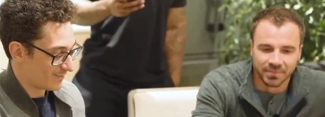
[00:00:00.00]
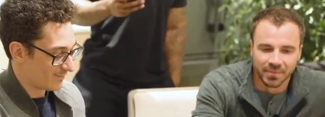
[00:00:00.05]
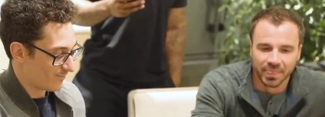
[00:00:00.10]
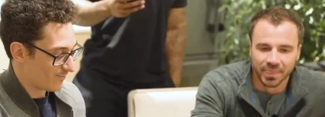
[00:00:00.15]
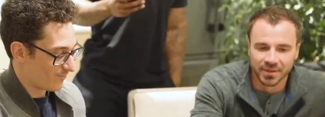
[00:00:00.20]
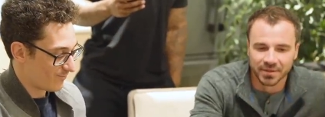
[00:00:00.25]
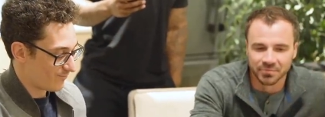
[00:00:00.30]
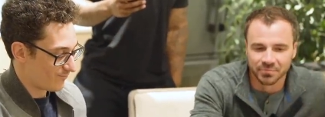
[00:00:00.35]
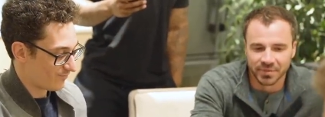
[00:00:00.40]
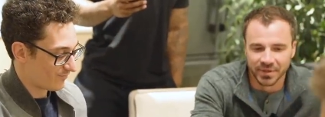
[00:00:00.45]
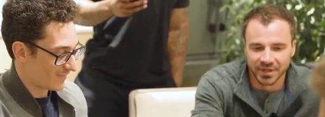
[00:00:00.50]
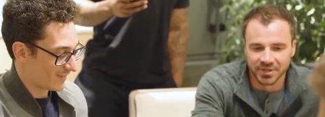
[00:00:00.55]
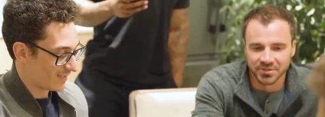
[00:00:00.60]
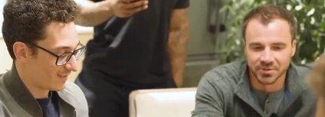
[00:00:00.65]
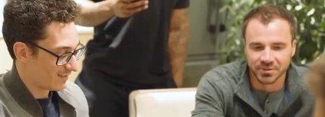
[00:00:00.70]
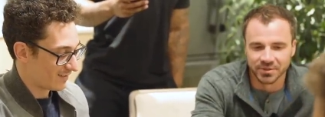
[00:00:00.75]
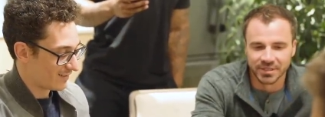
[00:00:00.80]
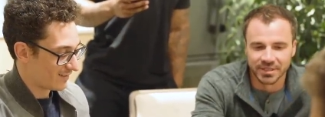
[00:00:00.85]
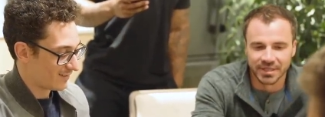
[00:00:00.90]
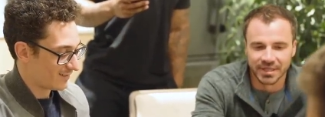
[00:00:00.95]
Speaker 1: on. All right.
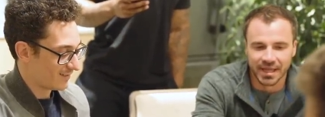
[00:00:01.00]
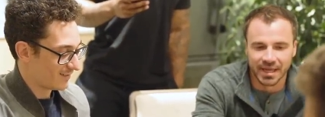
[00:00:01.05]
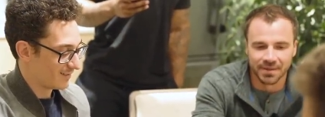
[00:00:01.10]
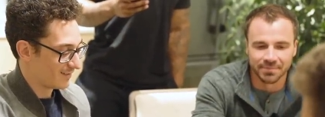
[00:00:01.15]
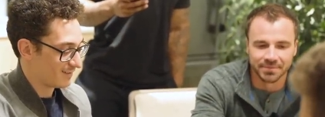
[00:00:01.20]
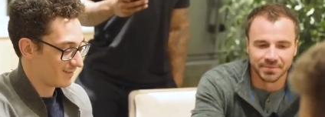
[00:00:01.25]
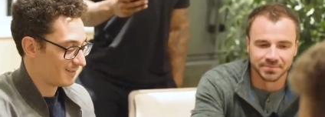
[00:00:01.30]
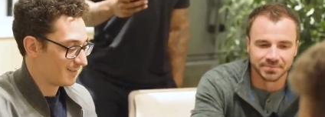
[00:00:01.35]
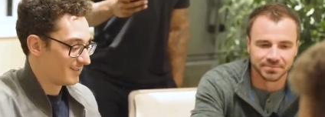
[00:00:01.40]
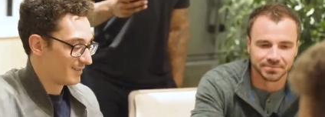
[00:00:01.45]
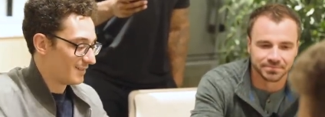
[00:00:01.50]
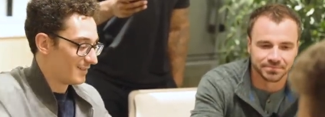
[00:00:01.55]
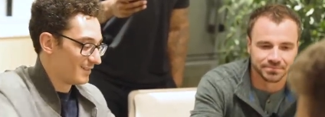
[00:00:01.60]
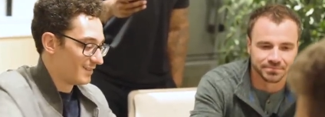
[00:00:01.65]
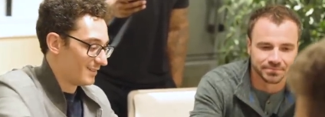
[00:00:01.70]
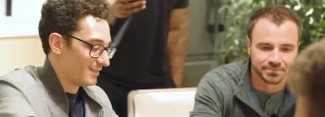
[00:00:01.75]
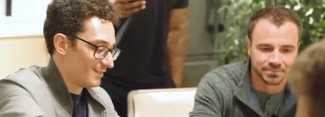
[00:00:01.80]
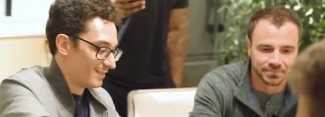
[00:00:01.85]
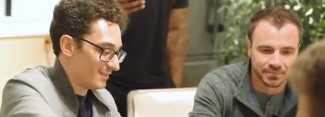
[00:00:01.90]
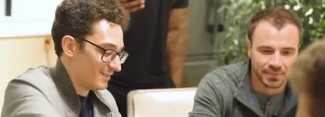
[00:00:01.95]
Picks or it didn't happen.
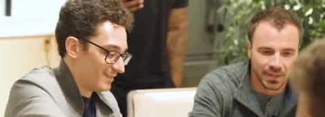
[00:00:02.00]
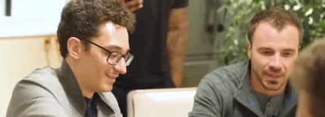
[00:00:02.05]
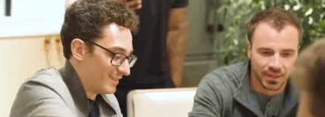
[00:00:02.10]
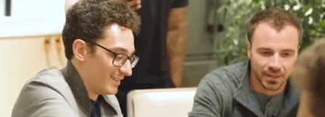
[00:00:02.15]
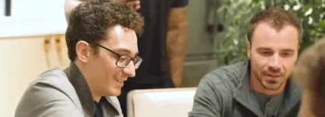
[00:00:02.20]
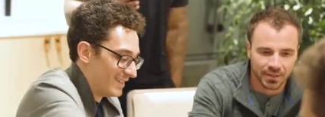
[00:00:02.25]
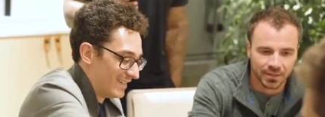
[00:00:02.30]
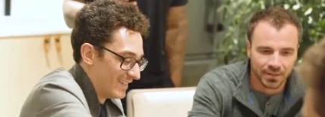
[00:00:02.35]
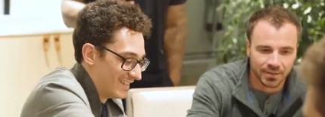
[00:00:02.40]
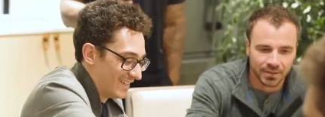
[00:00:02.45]
All right,